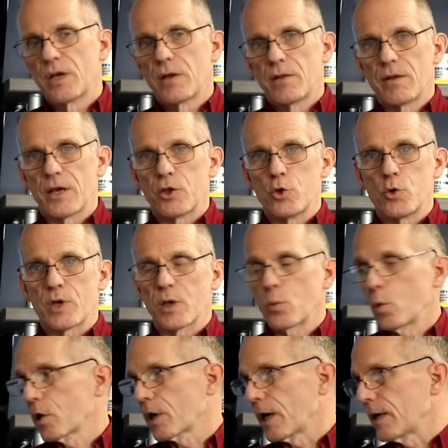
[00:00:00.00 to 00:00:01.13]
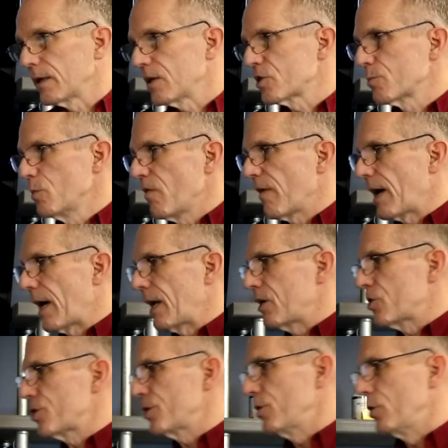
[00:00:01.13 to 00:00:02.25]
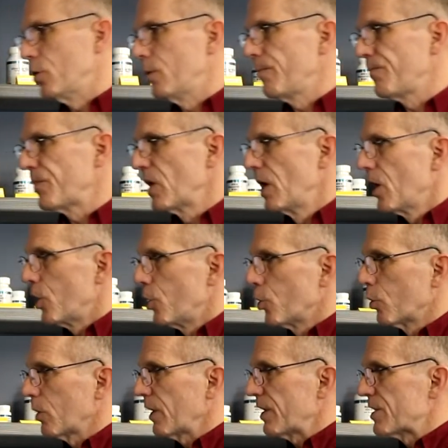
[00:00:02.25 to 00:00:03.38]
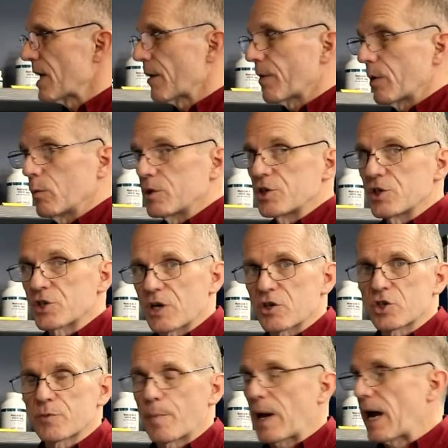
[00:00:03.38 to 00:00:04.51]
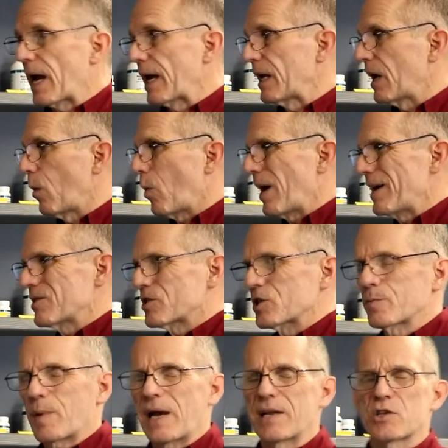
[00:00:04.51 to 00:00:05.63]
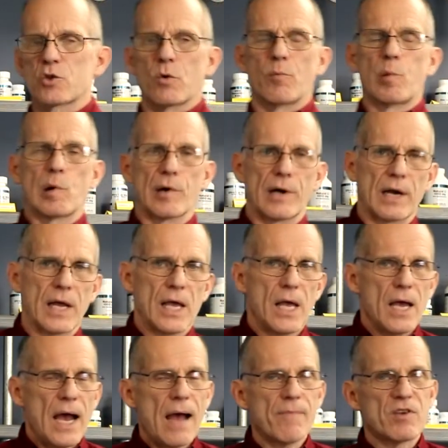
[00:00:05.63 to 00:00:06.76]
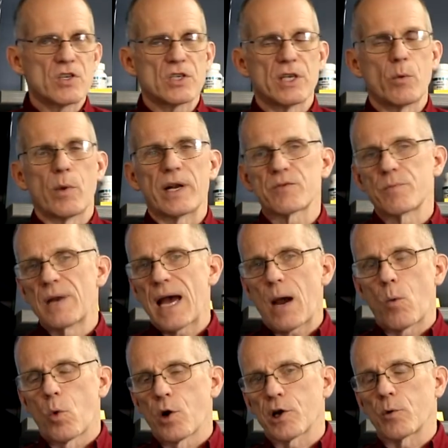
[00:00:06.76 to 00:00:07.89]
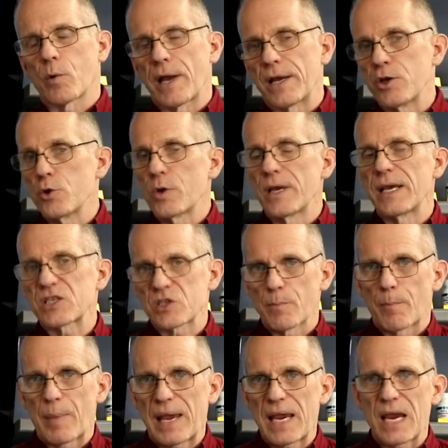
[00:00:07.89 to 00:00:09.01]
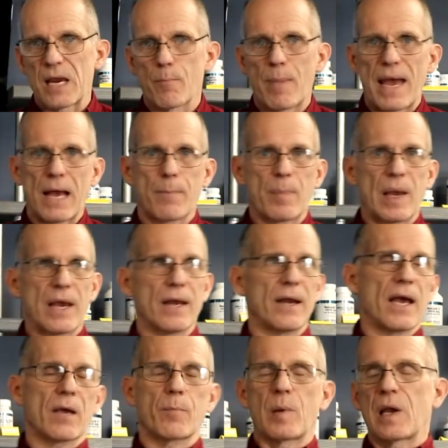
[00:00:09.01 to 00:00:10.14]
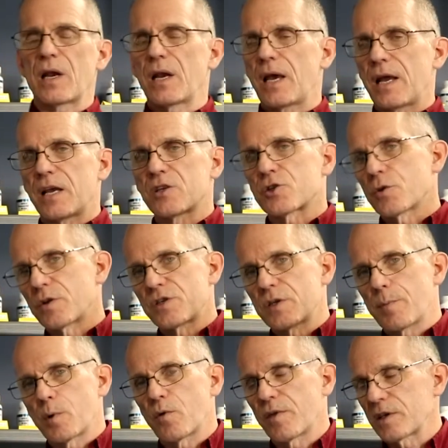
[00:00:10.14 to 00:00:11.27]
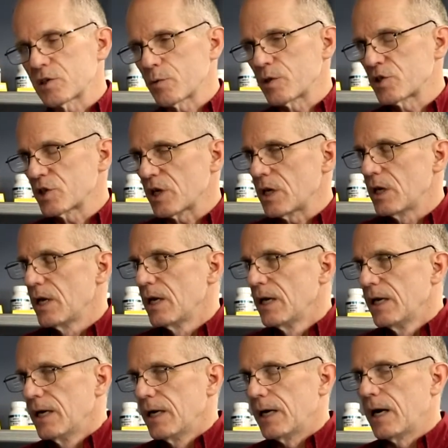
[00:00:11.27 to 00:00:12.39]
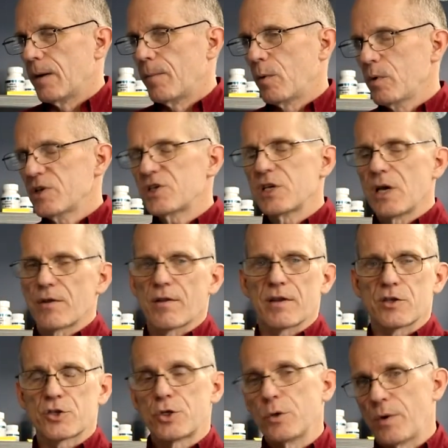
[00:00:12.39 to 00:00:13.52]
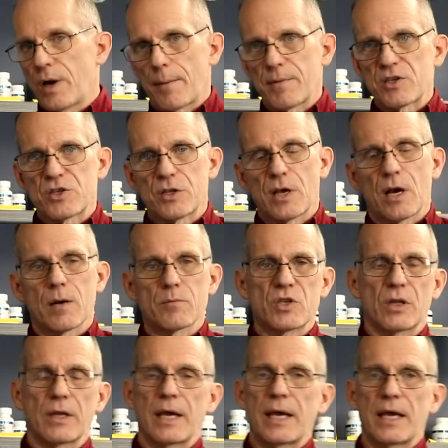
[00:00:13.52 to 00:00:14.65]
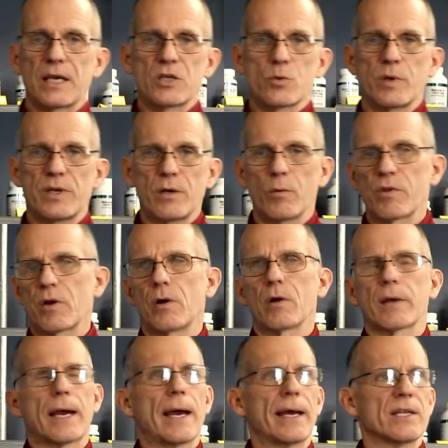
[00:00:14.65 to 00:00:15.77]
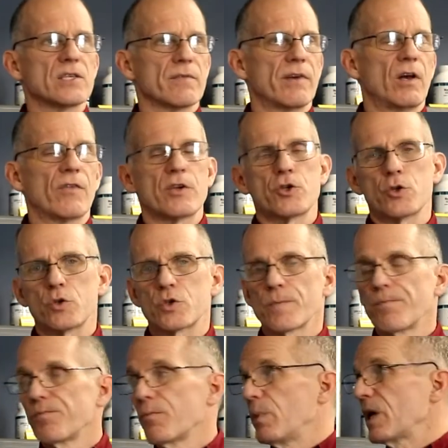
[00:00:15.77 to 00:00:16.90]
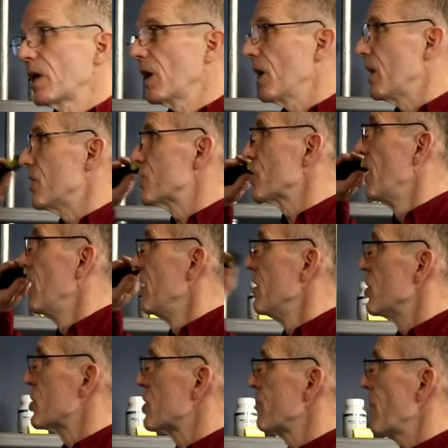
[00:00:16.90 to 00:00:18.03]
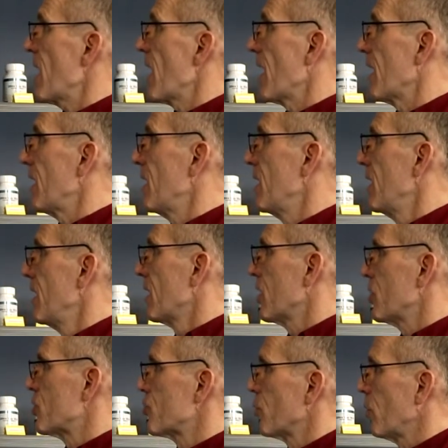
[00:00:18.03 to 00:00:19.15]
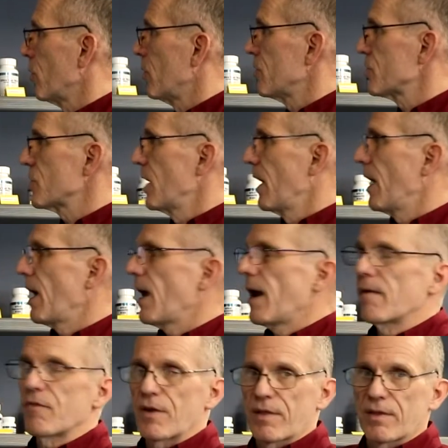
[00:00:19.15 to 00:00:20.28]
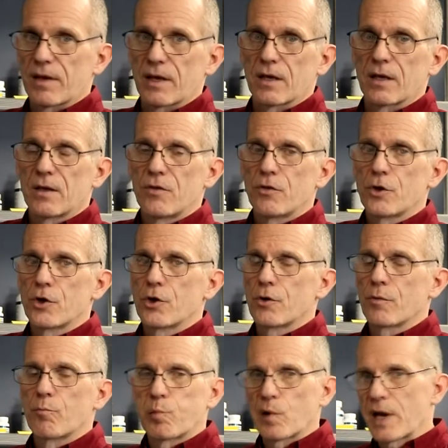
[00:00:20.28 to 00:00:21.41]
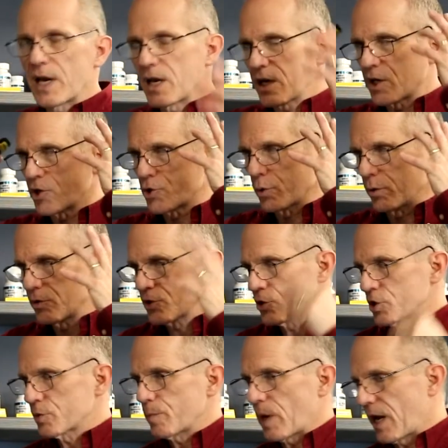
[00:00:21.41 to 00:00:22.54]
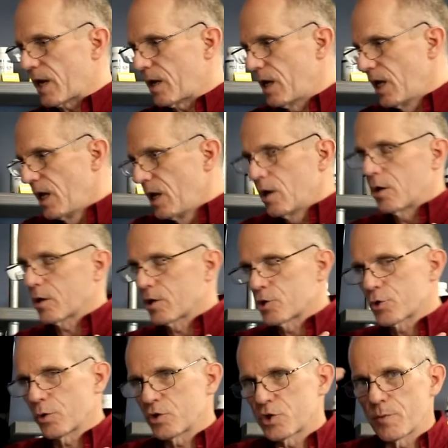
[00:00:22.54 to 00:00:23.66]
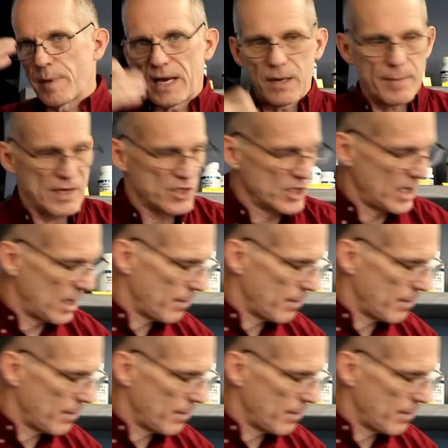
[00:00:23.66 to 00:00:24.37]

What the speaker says: that you can work on. Let's move on to neural integrity, which is our spine. Now, why is the spine so important? Obviously, when it's not working right, you can get some pain. Back pain, neck pain, headaches are the typical things that we see. But we see other things too, numbness in the arms and legs. We deal with all kinds of health issues because the spine controls everything. The brain controls your spine, or controls your body by sending